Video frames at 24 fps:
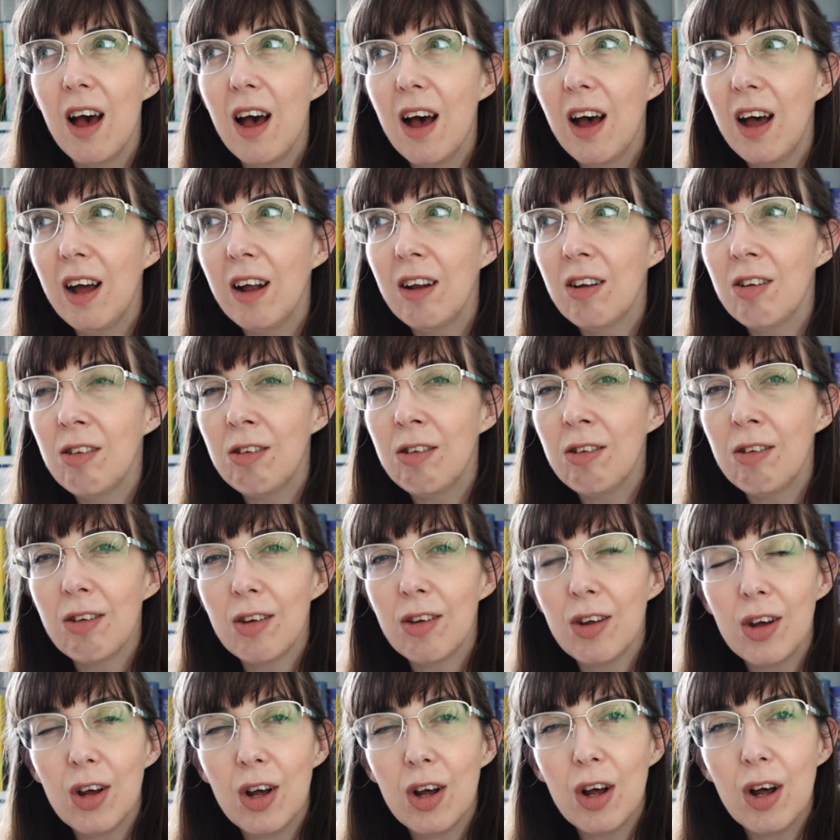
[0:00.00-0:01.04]
And
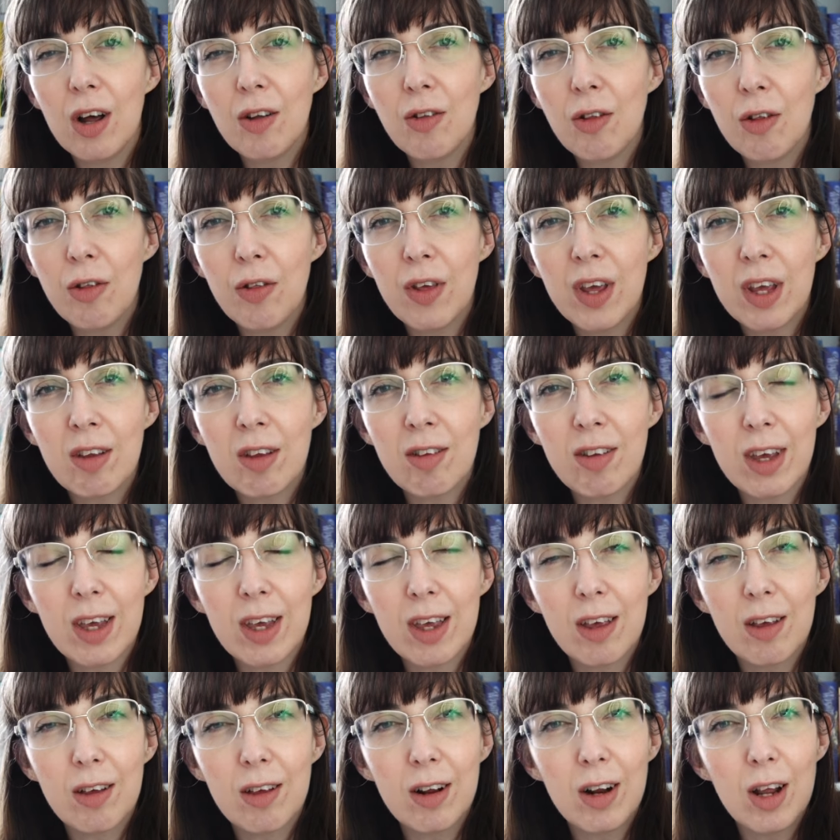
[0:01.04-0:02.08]
other things
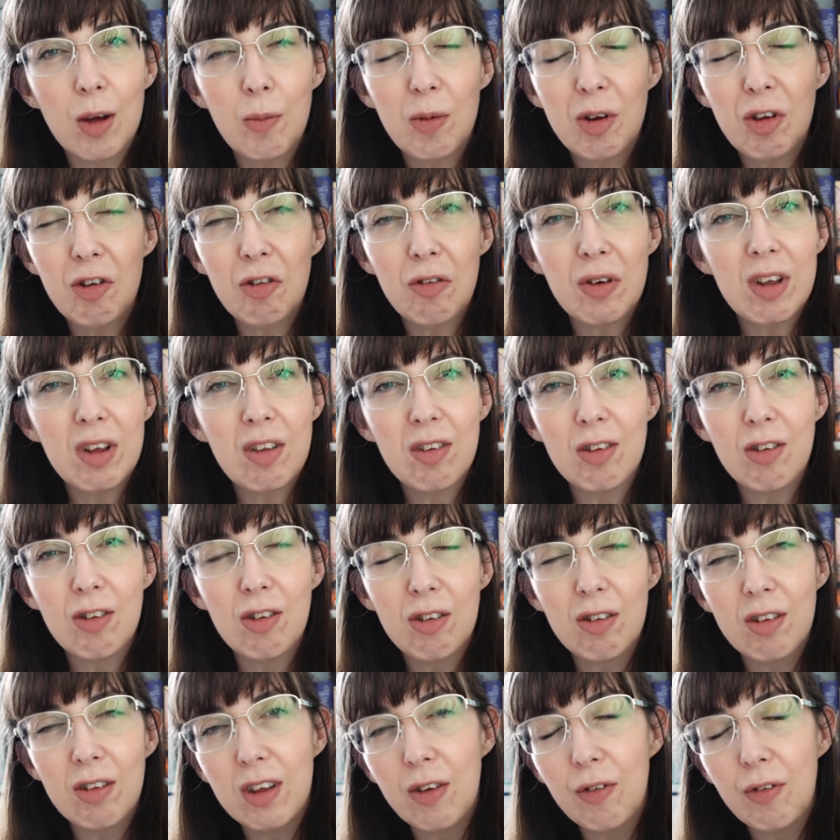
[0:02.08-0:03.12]
like climbing trees and
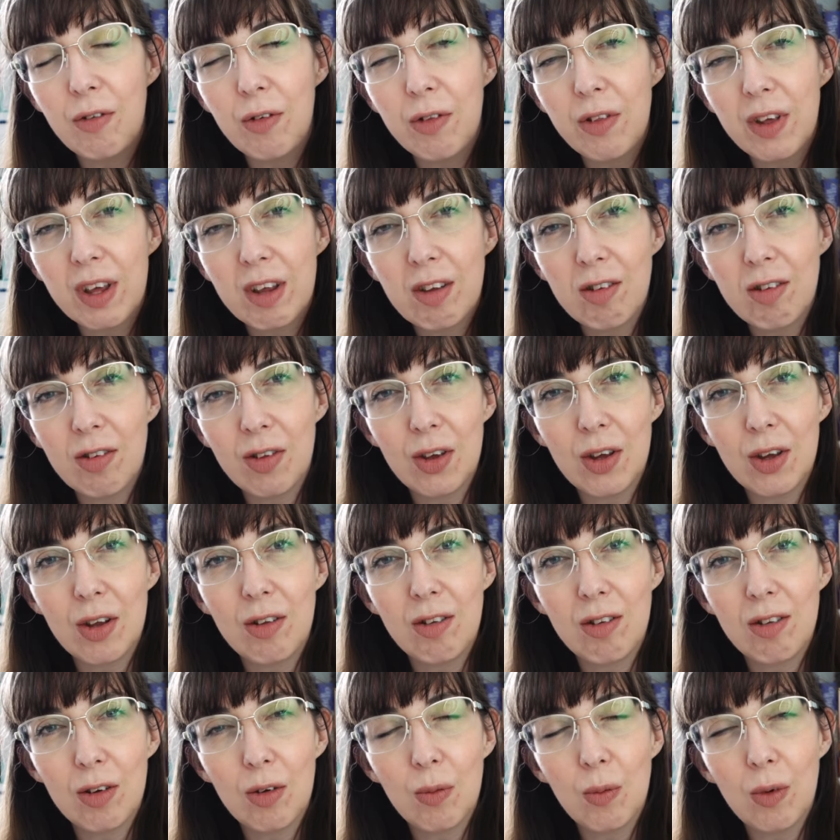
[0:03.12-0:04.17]
just different things
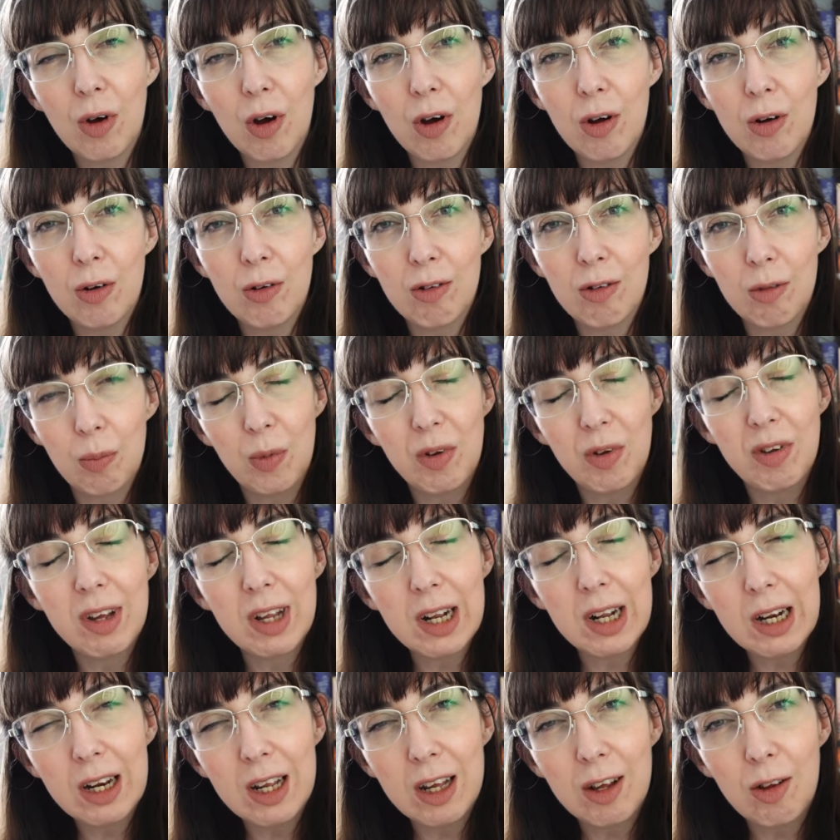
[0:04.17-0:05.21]
that aren't
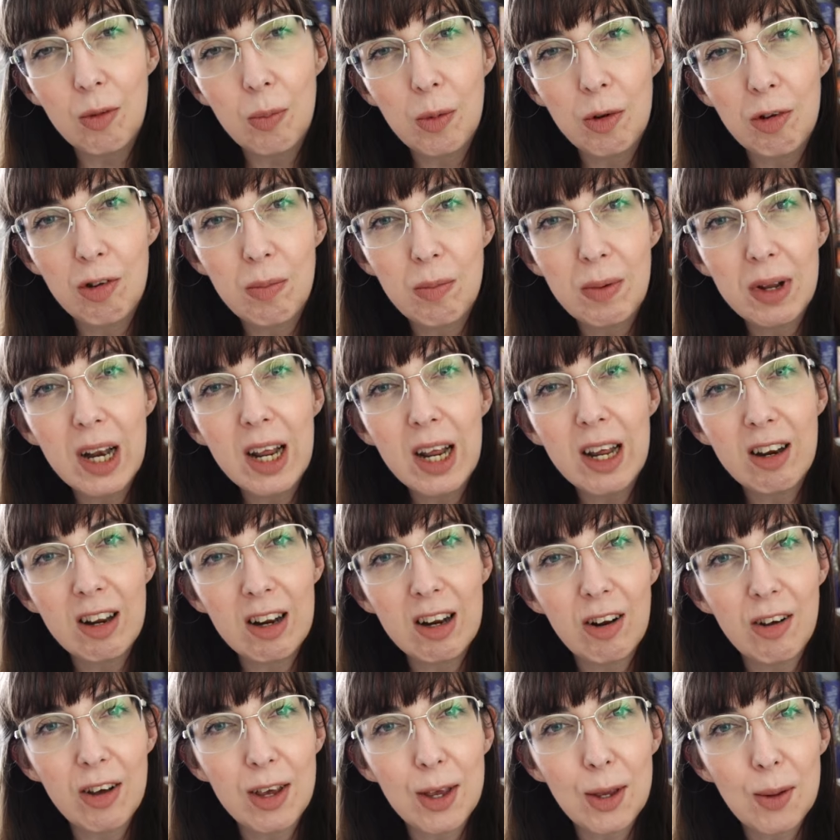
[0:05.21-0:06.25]
particularly supposed to be
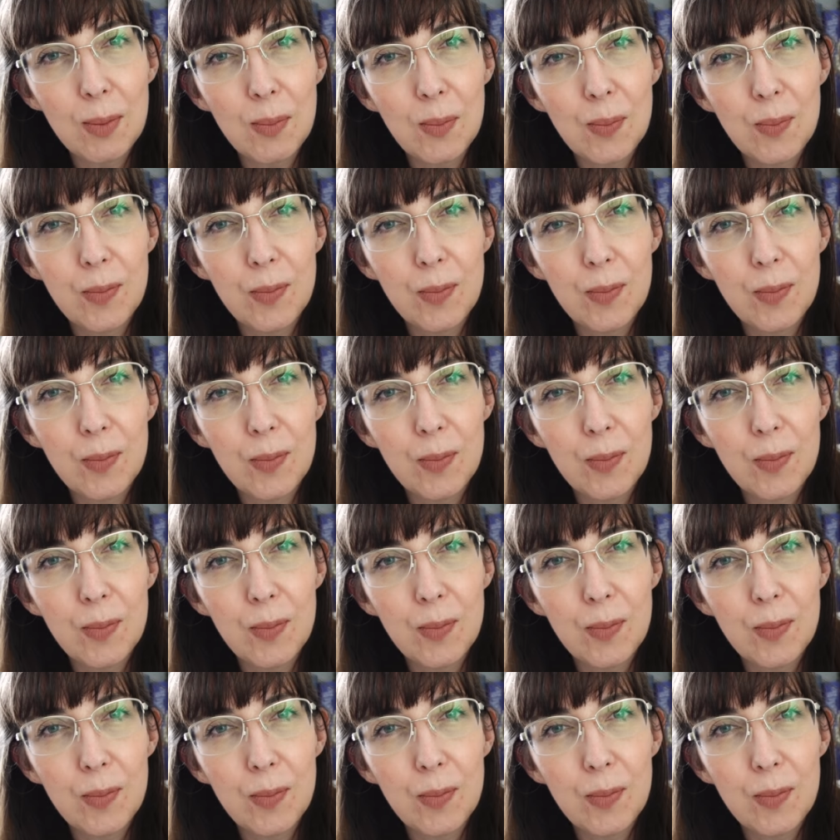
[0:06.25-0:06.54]
ladylike.